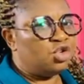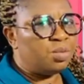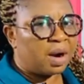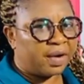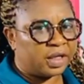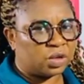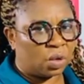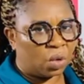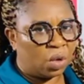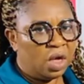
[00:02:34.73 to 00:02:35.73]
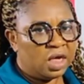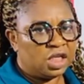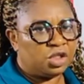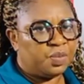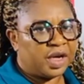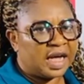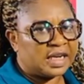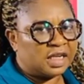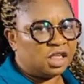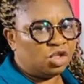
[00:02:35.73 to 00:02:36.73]
the numerator is bigger
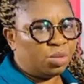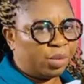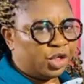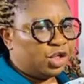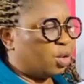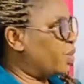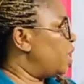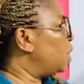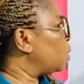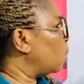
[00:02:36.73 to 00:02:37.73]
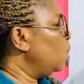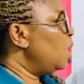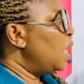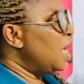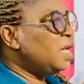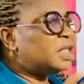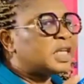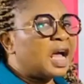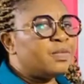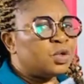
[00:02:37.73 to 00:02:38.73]
than the denominator.
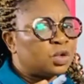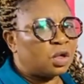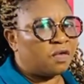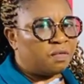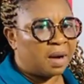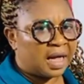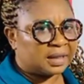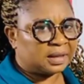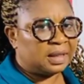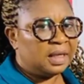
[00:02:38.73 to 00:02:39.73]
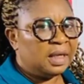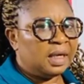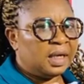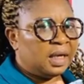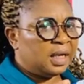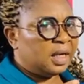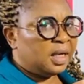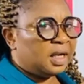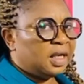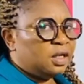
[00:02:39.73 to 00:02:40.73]
Anytime you solve maths
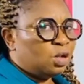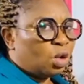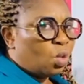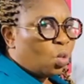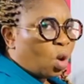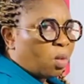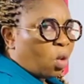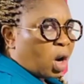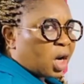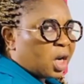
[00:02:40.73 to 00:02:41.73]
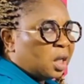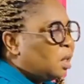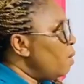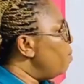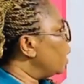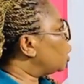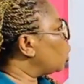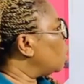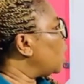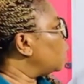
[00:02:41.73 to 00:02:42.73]
in your work, make
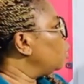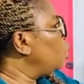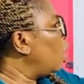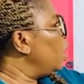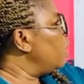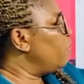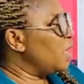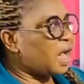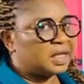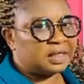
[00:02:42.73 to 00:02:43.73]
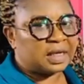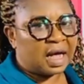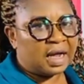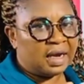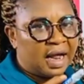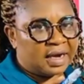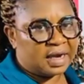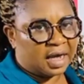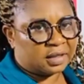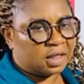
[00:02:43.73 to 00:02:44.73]
sure that you don't leave the answer like
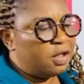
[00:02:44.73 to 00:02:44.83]
that.